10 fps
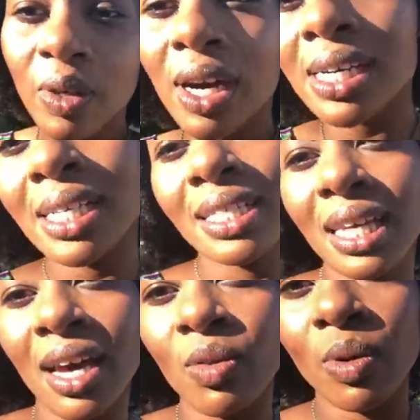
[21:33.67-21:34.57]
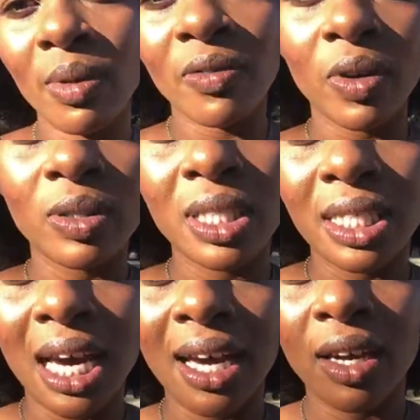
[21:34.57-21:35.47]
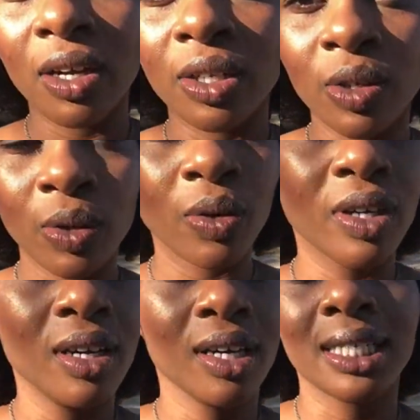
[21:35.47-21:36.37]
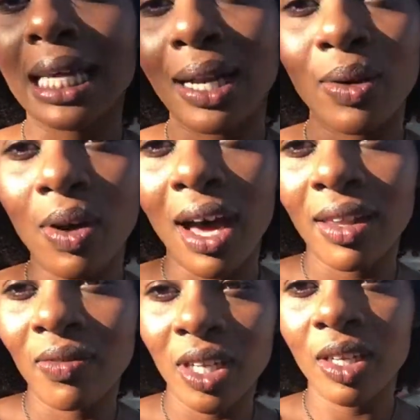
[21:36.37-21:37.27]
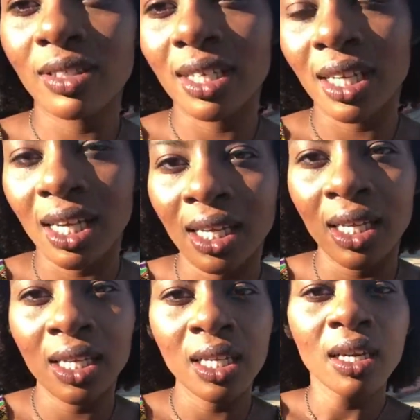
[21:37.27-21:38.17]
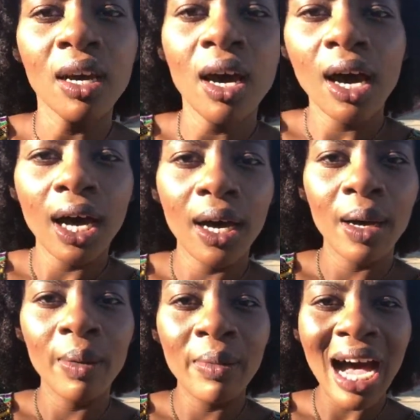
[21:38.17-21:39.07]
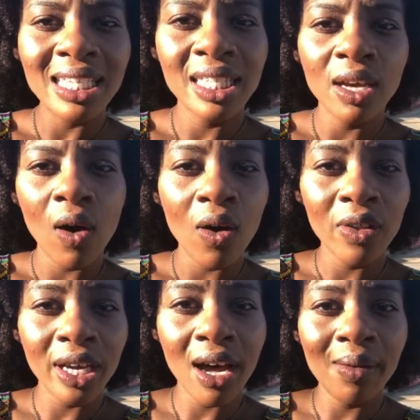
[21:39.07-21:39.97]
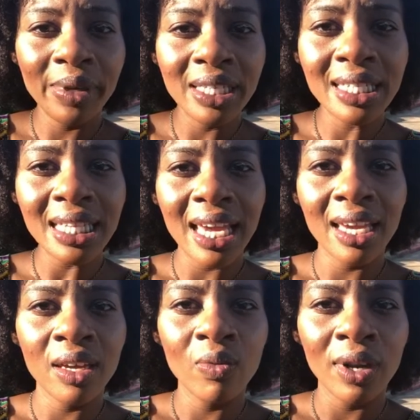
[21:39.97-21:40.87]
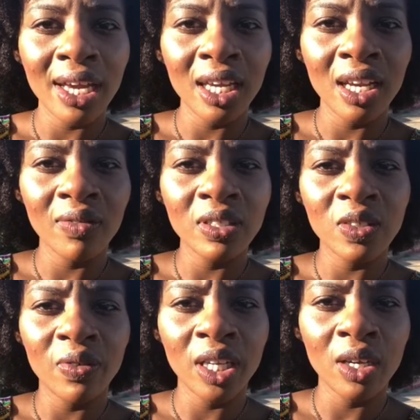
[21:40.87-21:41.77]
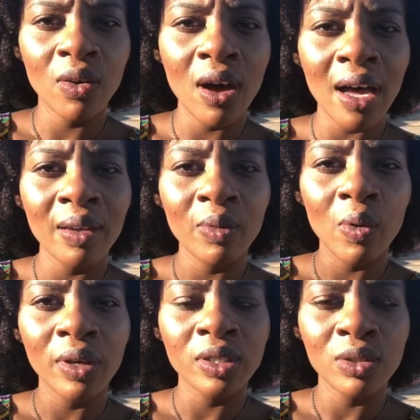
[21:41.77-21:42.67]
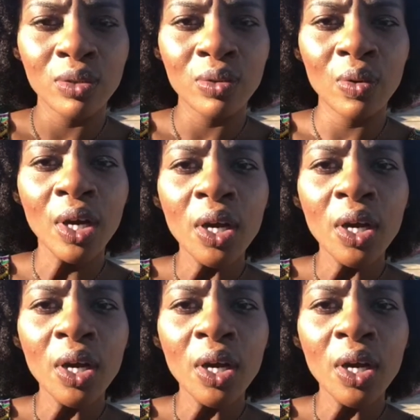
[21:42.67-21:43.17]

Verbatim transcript: you guys. I don't want my phone to die on you because I don't know how the video is going to end. Um, I see all the comments and when I get off this video, I am going to